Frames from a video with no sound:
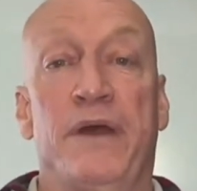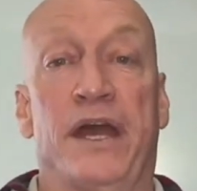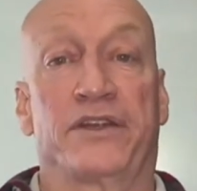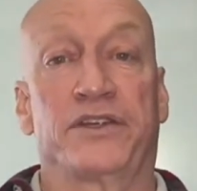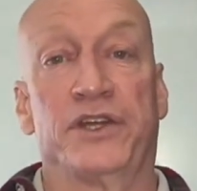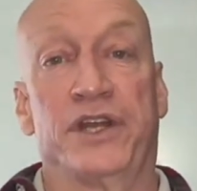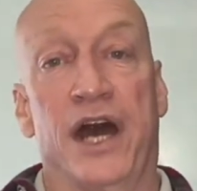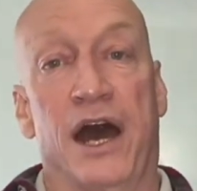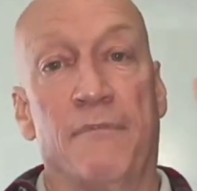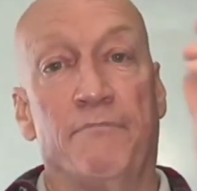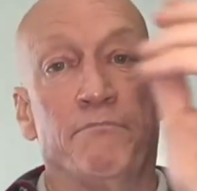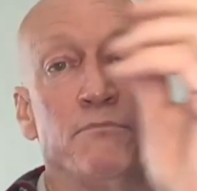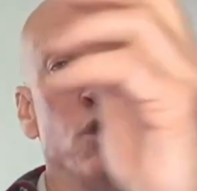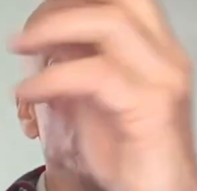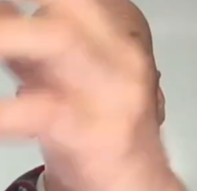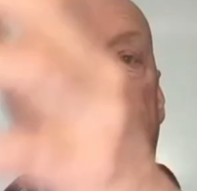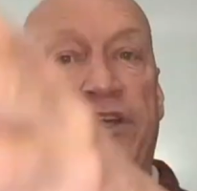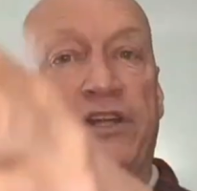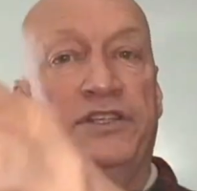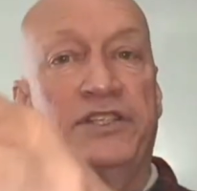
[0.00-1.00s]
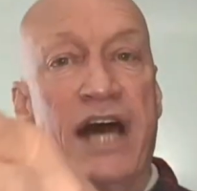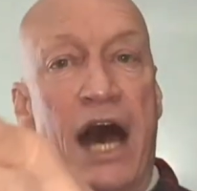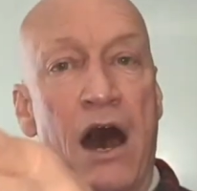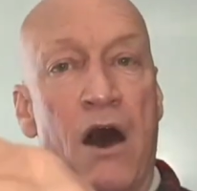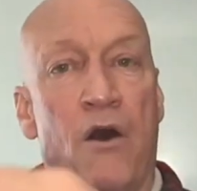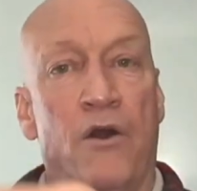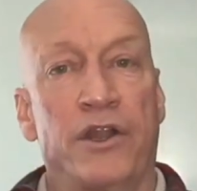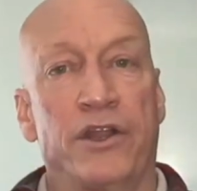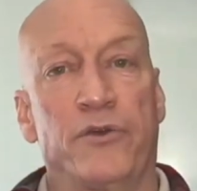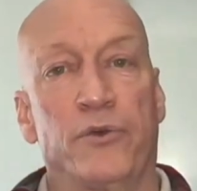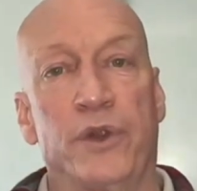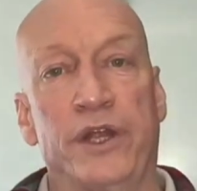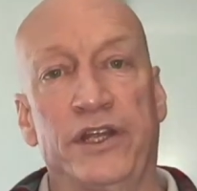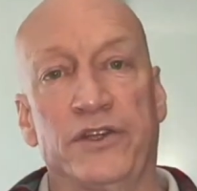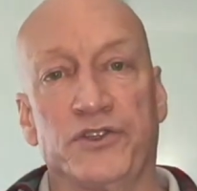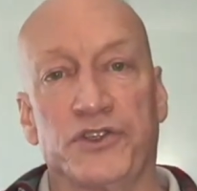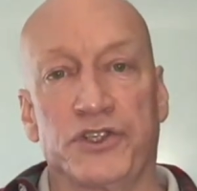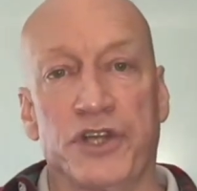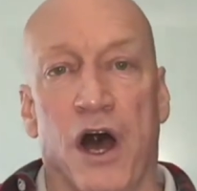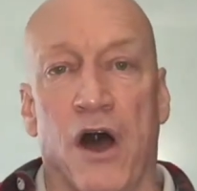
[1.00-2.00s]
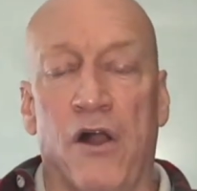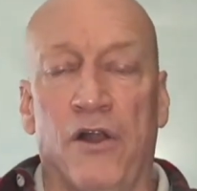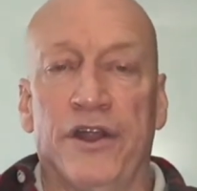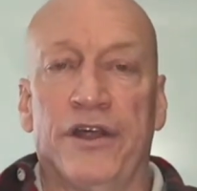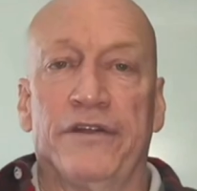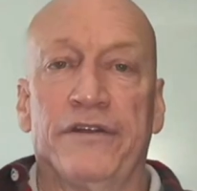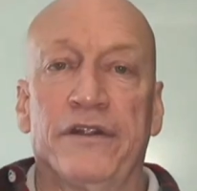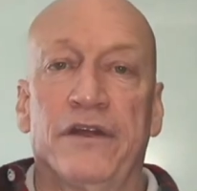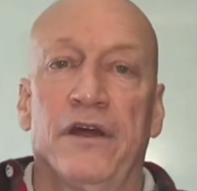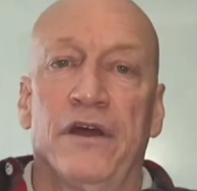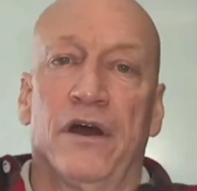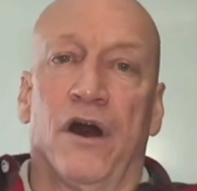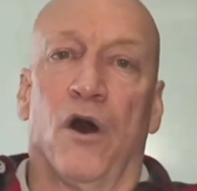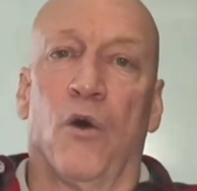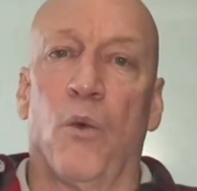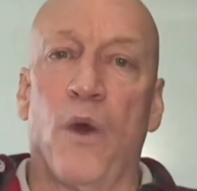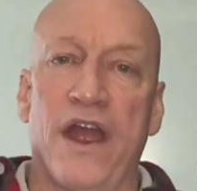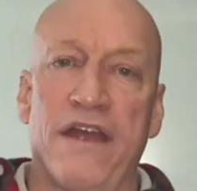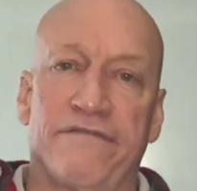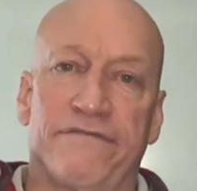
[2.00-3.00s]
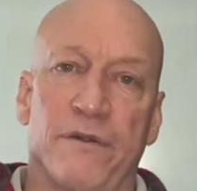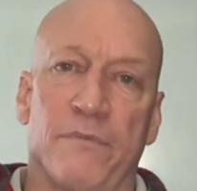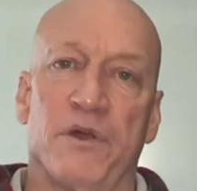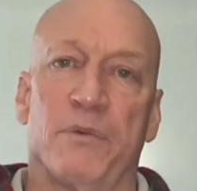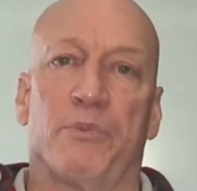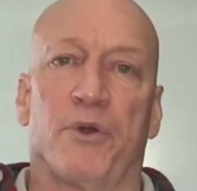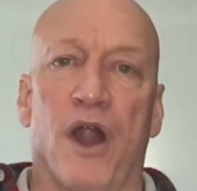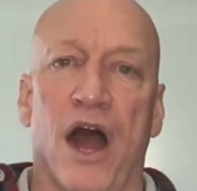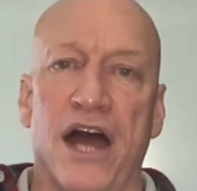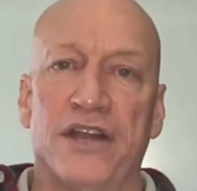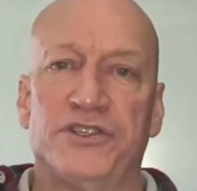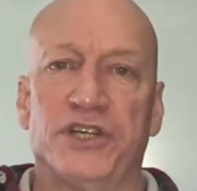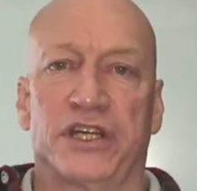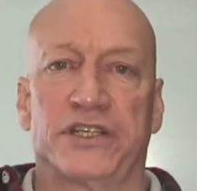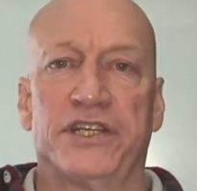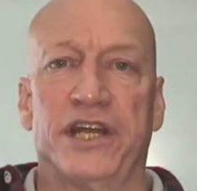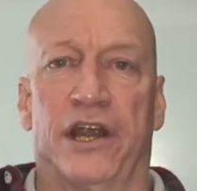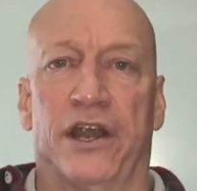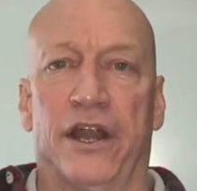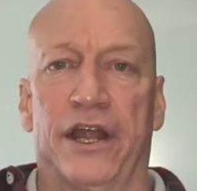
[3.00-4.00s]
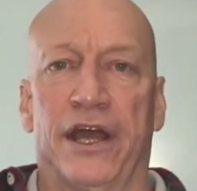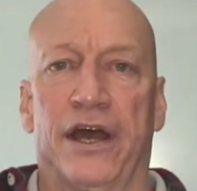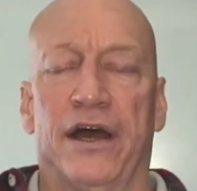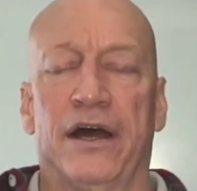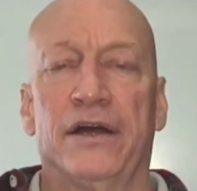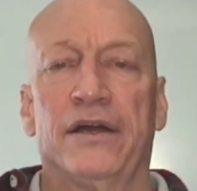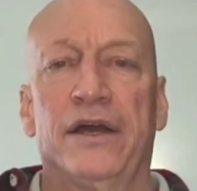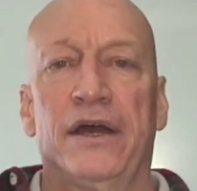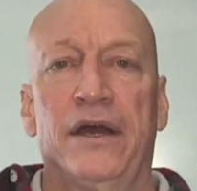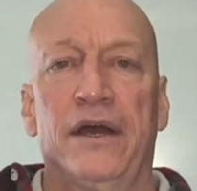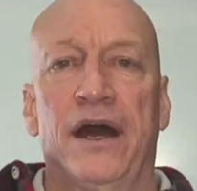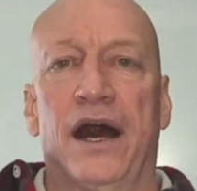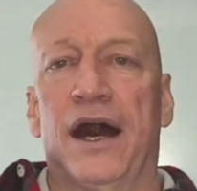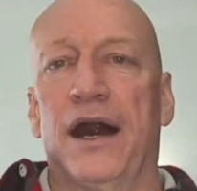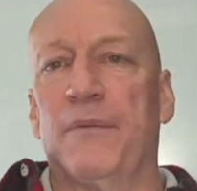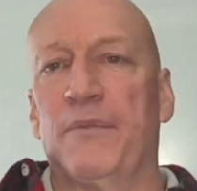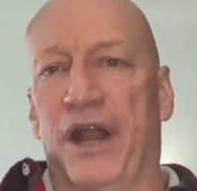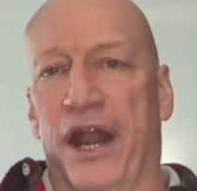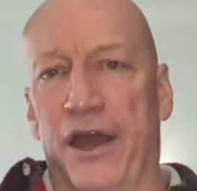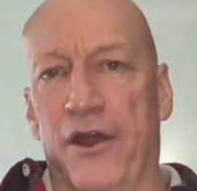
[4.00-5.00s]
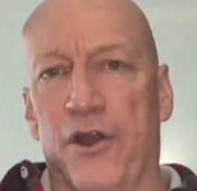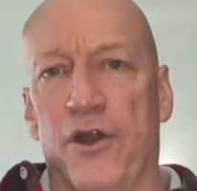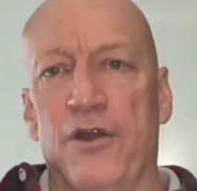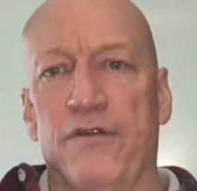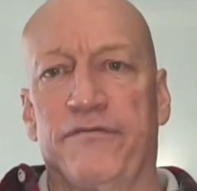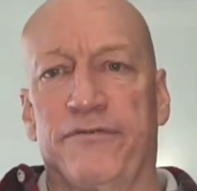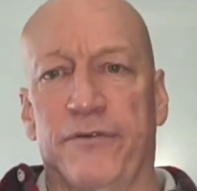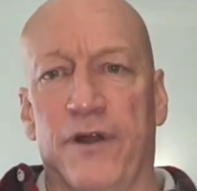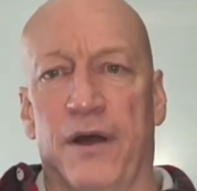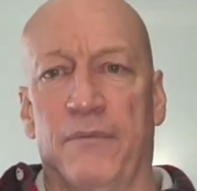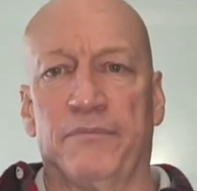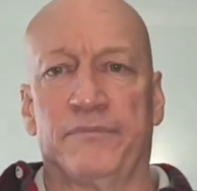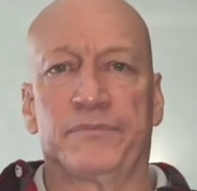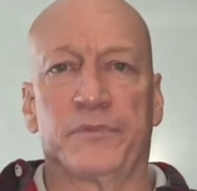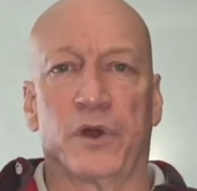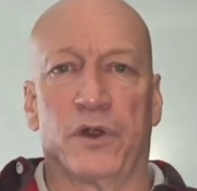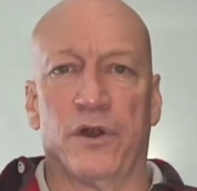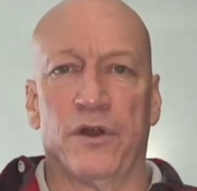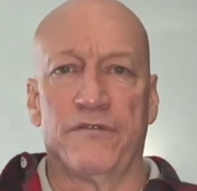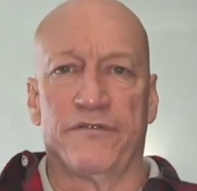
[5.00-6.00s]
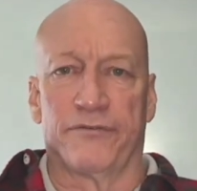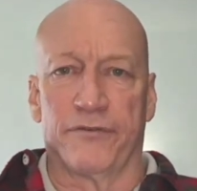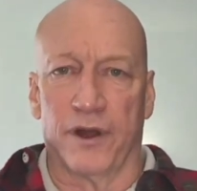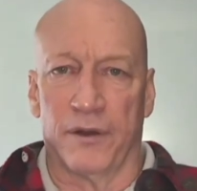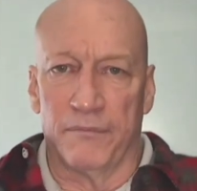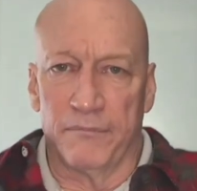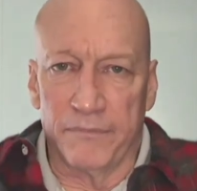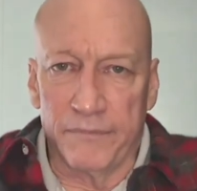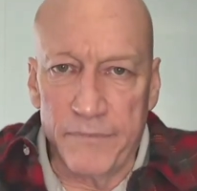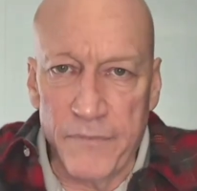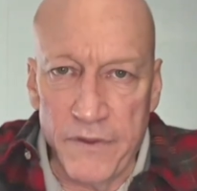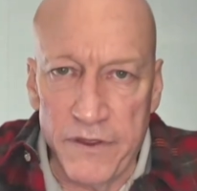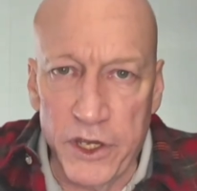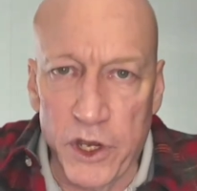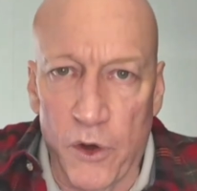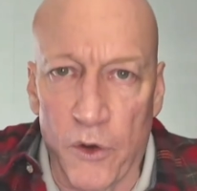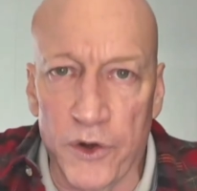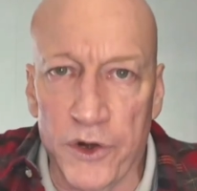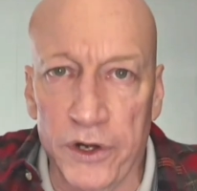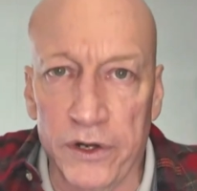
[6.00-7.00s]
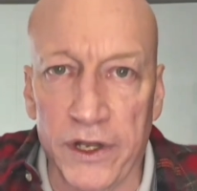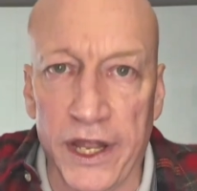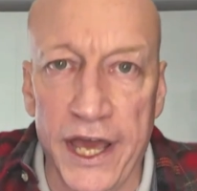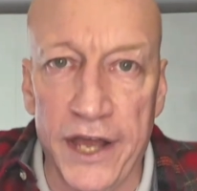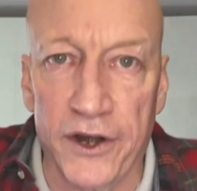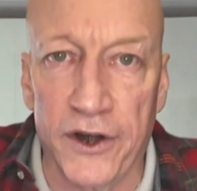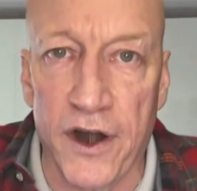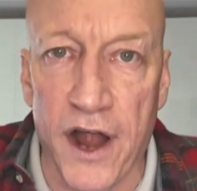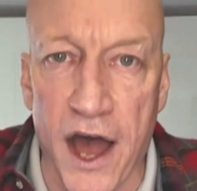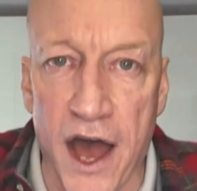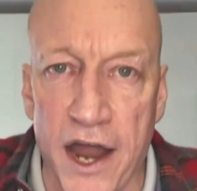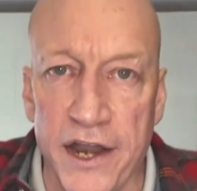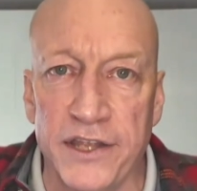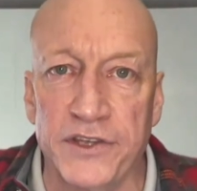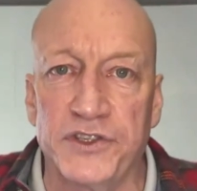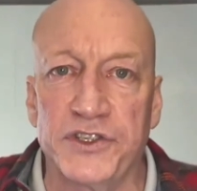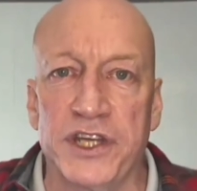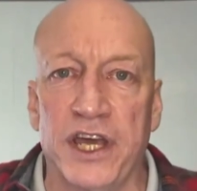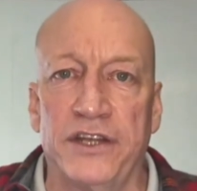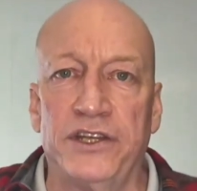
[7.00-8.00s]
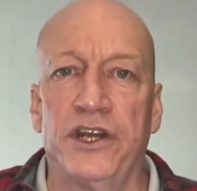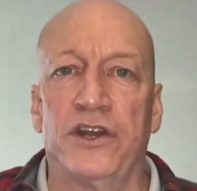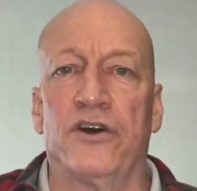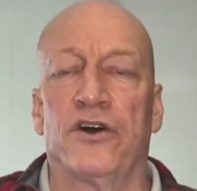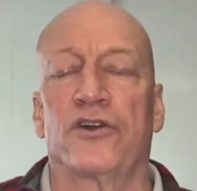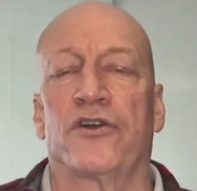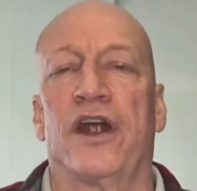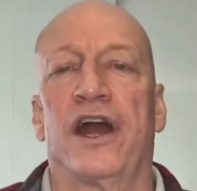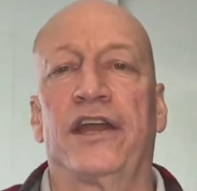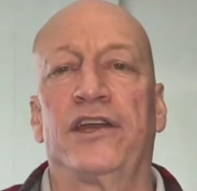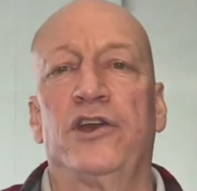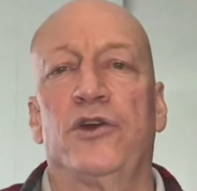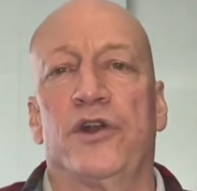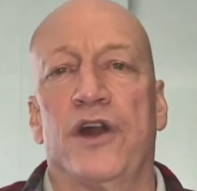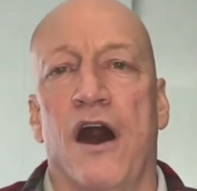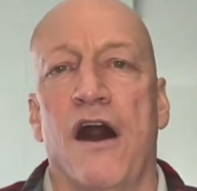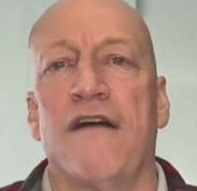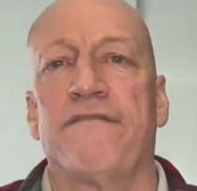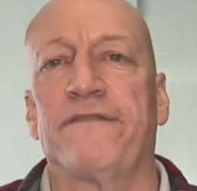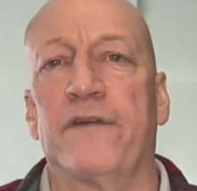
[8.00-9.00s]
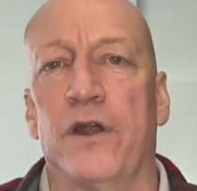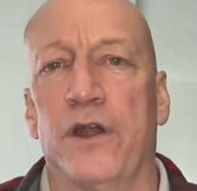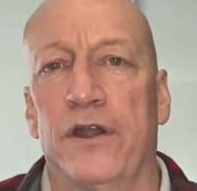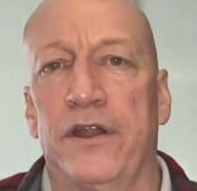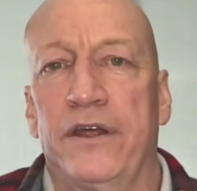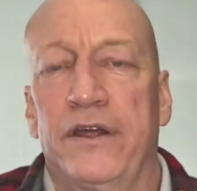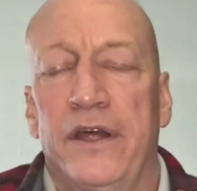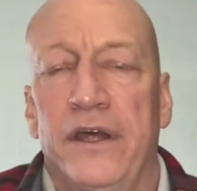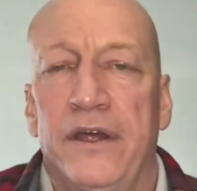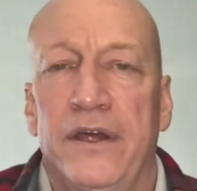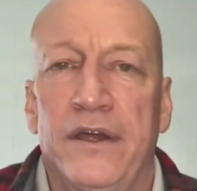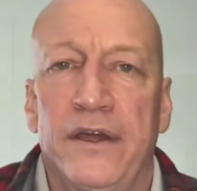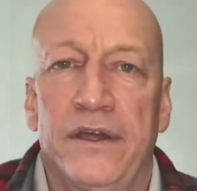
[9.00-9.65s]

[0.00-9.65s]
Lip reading: picked it up, moved it down, and reinstalled it away from the project area. But I heard from the owner later on and said, Greg, you had offered,